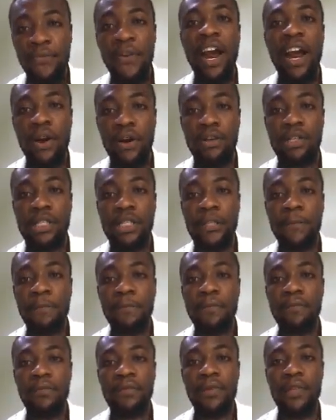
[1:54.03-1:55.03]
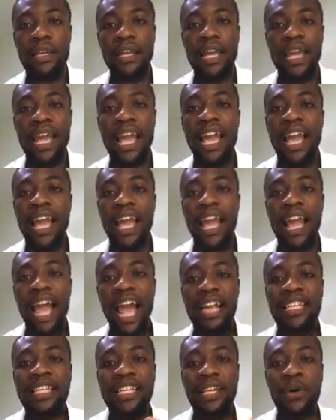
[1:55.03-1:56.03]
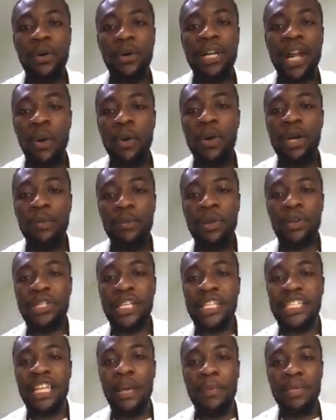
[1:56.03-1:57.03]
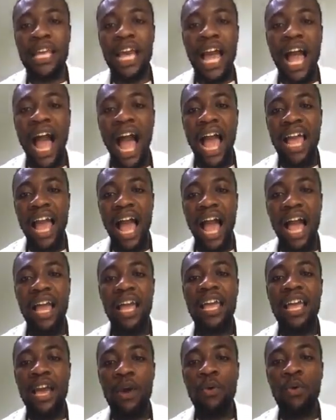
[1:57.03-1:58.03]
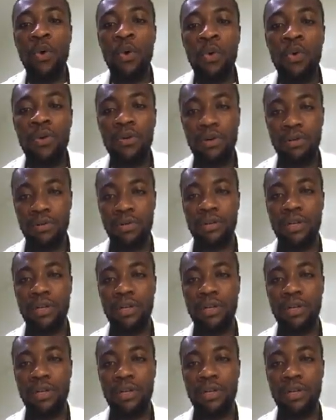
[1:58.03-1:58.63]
virus. A chill now immune system, yeah, higher. A kum.